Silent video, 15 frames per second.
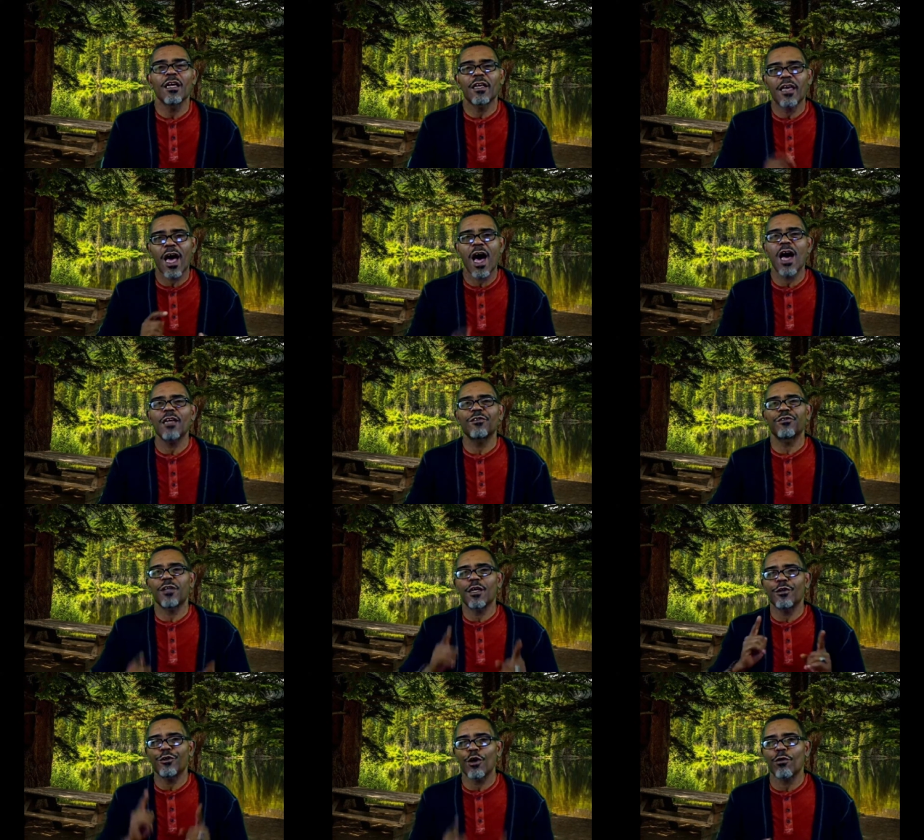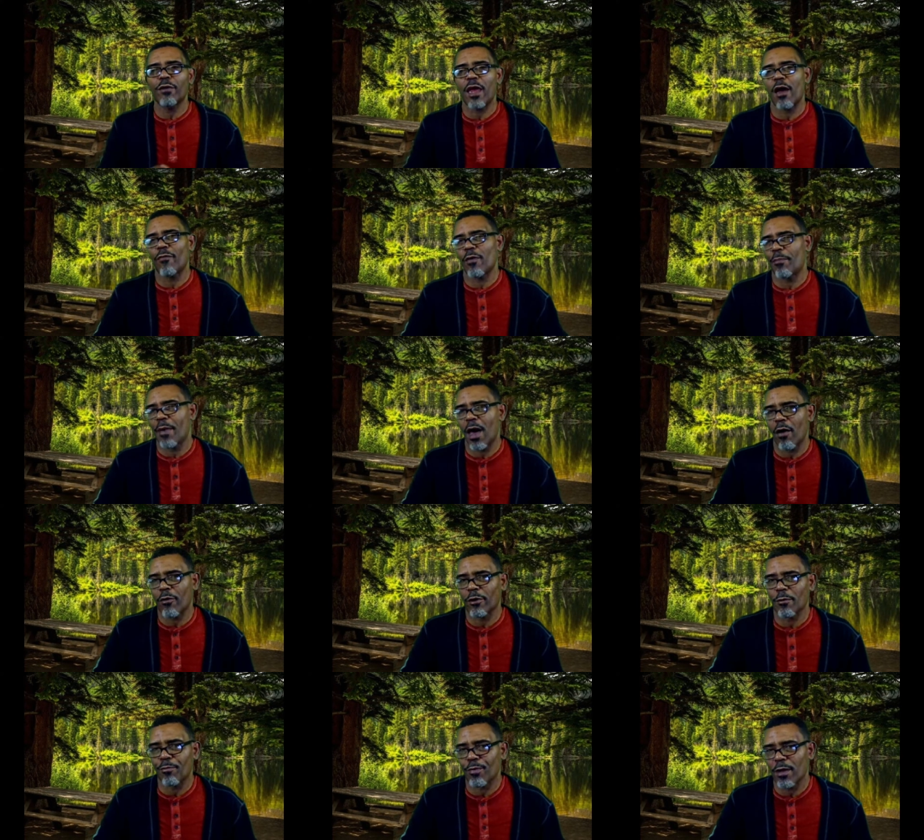gods that don't have the power
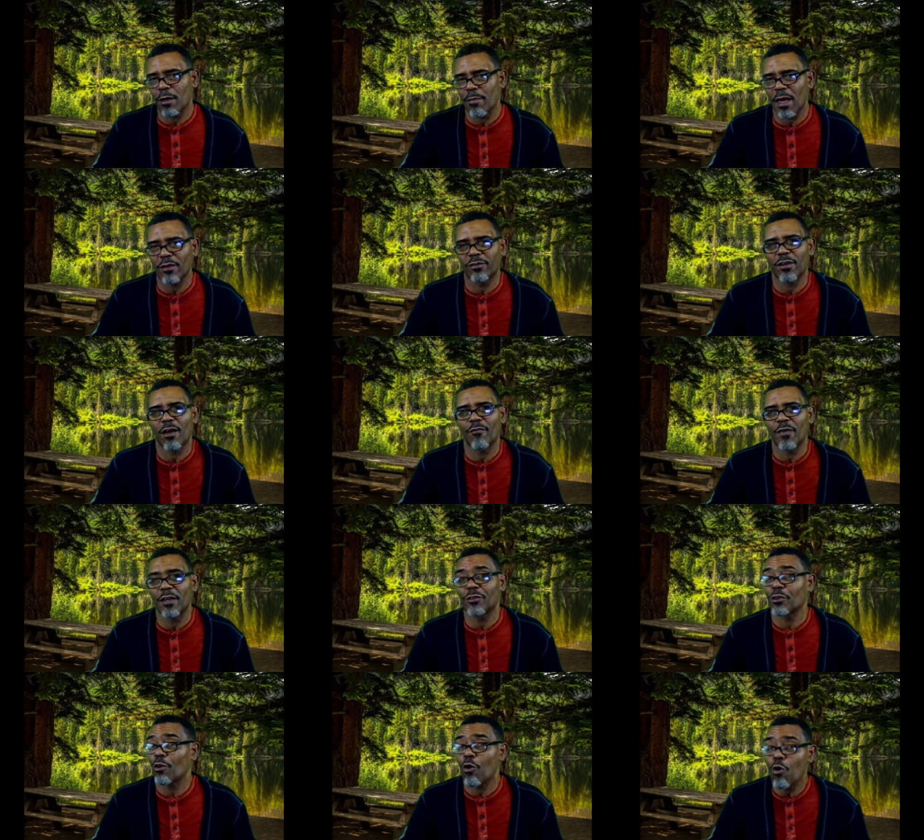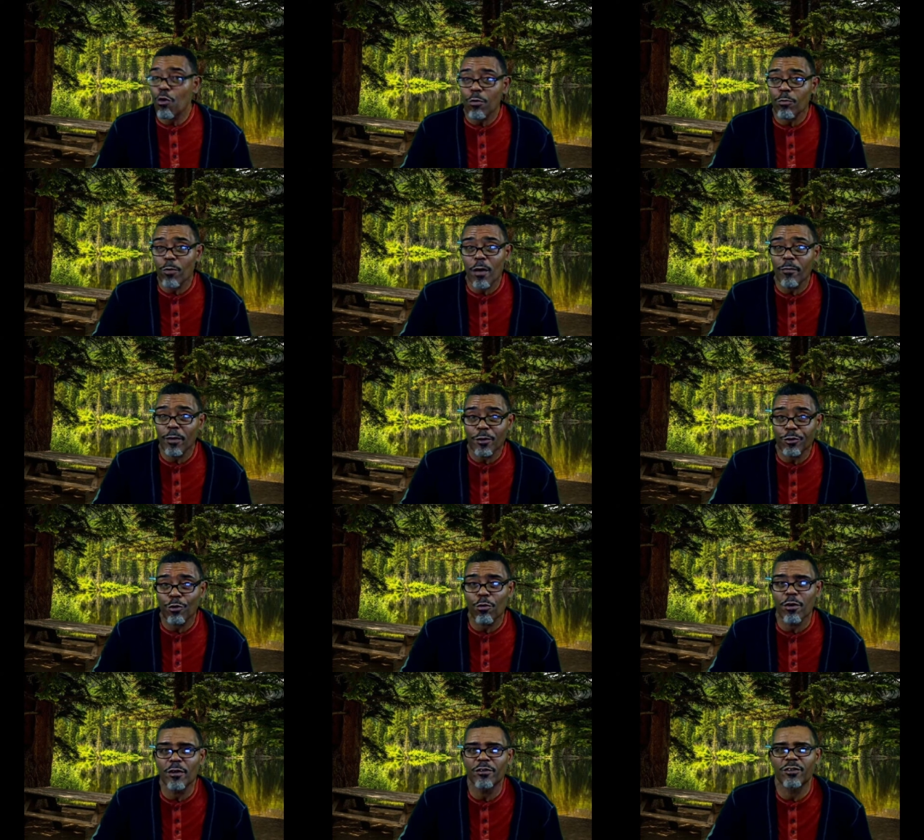to bring about salvation or
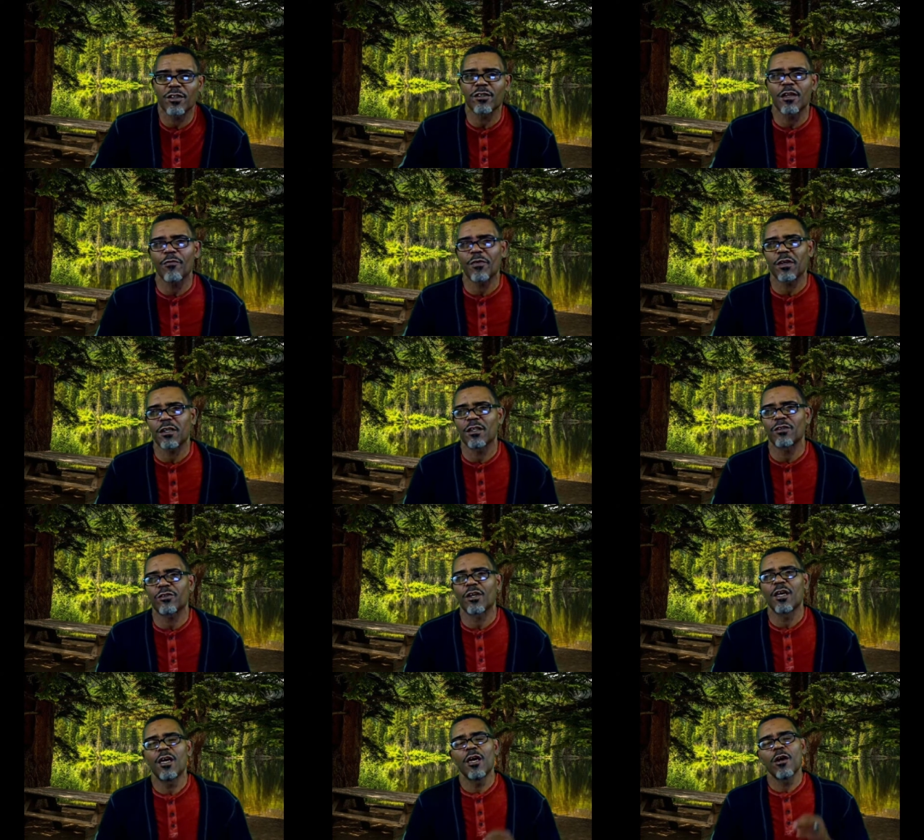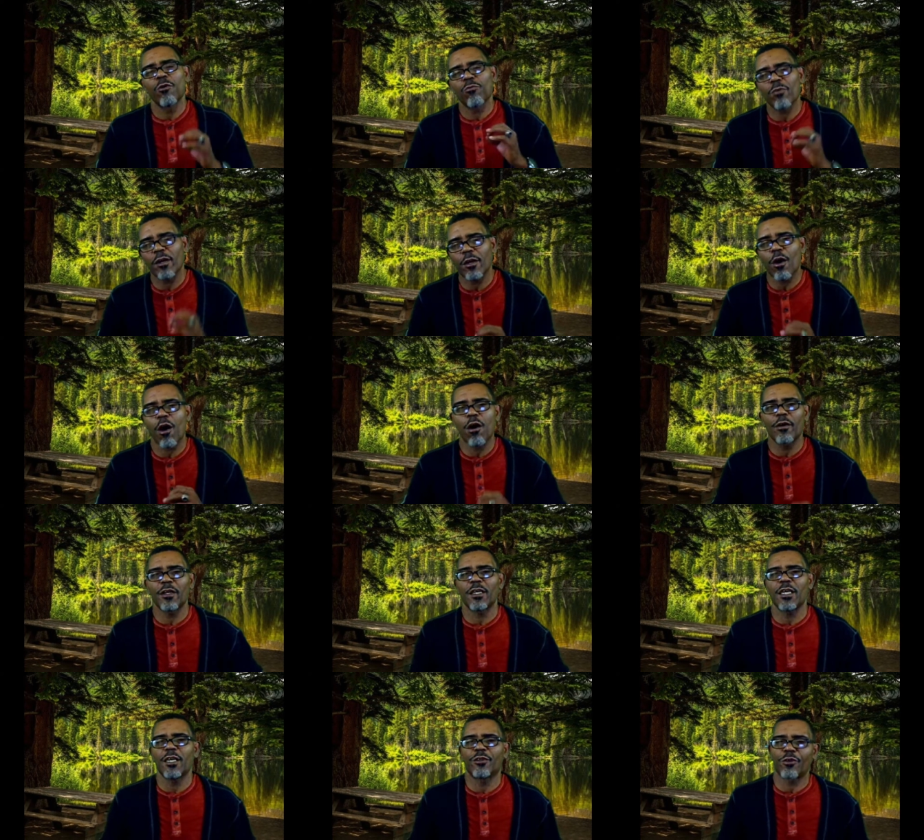revelatory significance
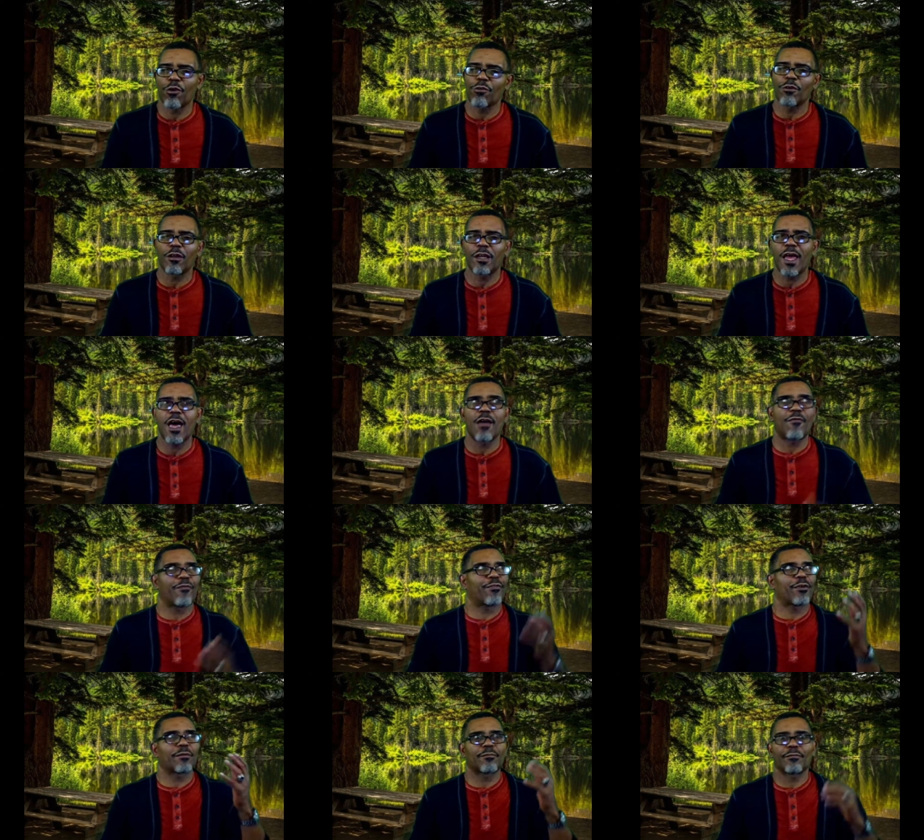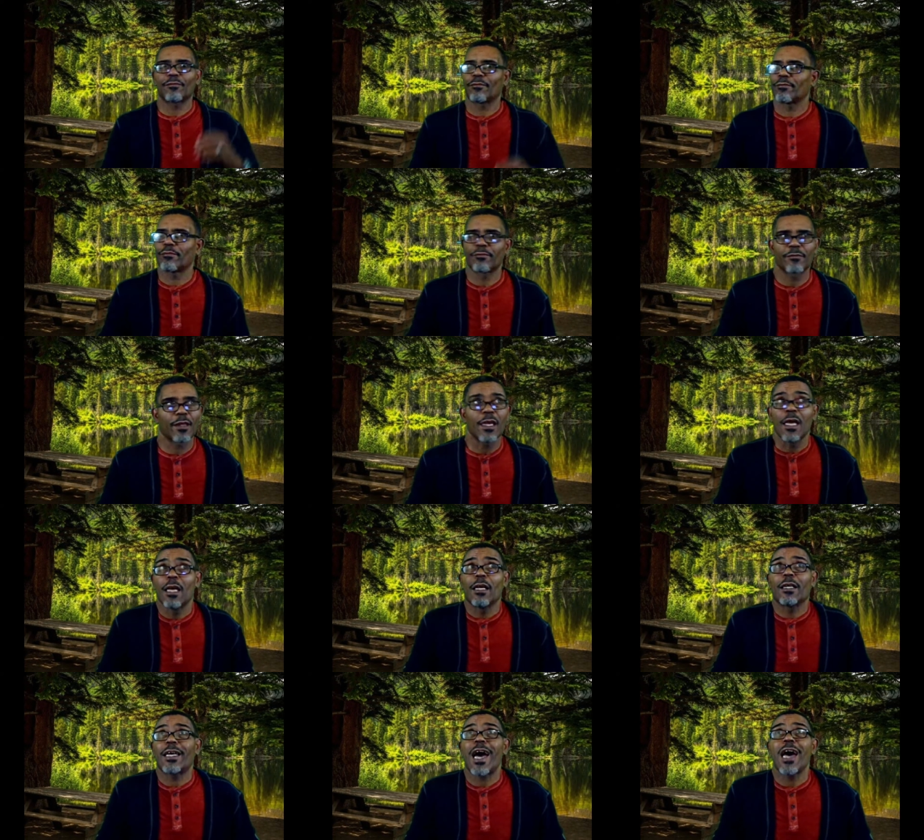regarding eternal life,
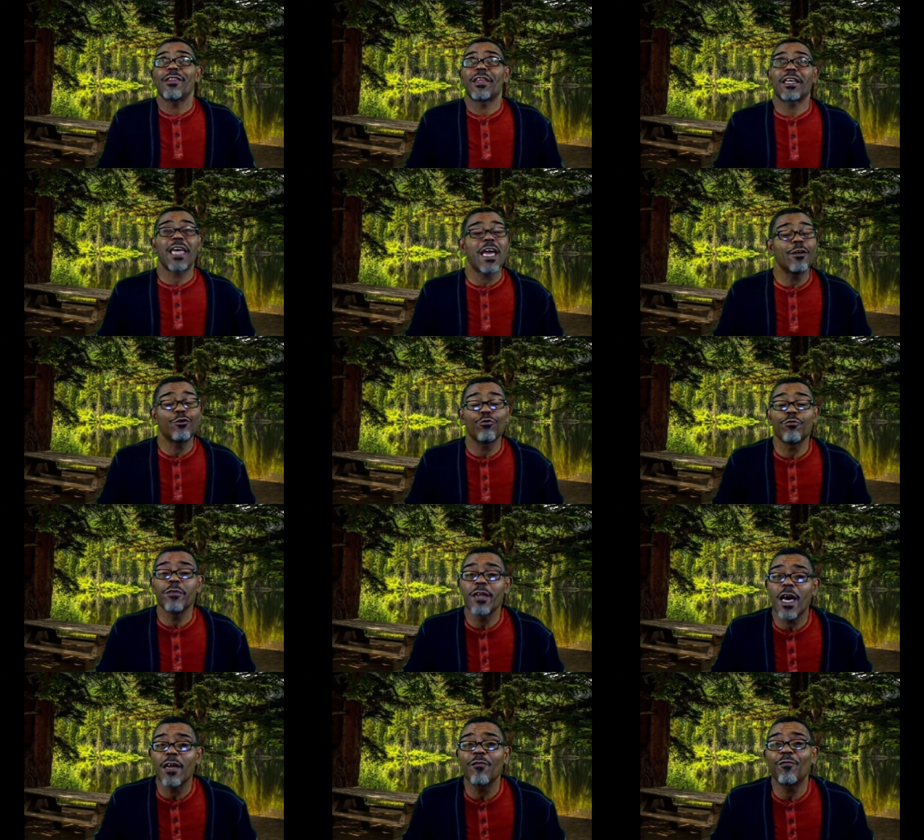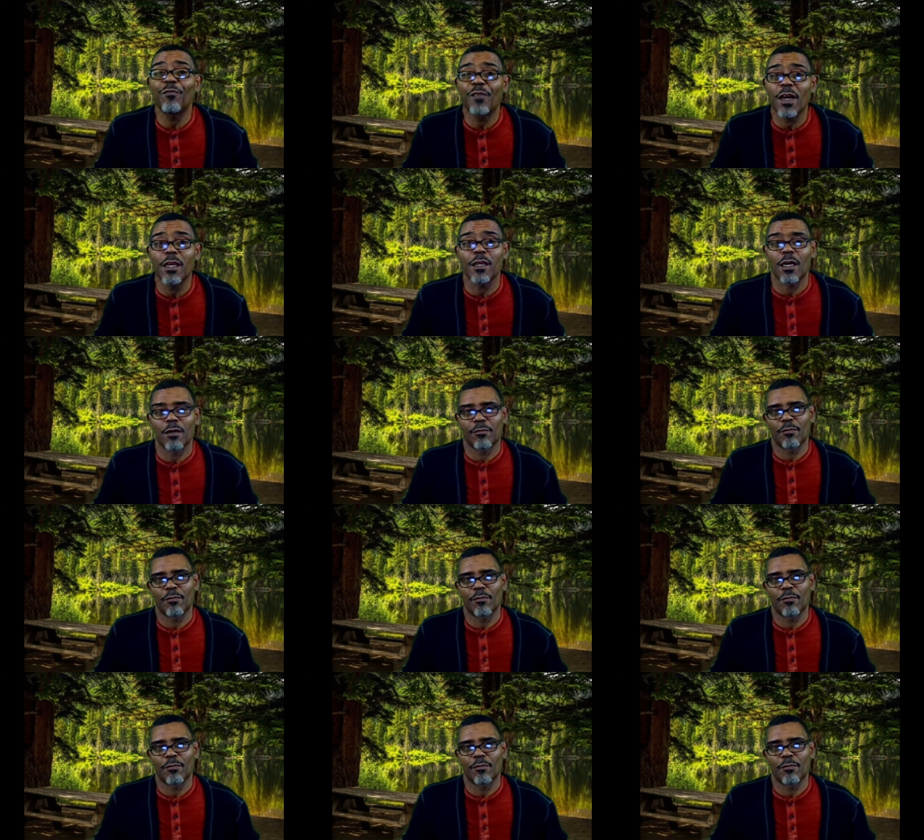God that can't do nothing for you,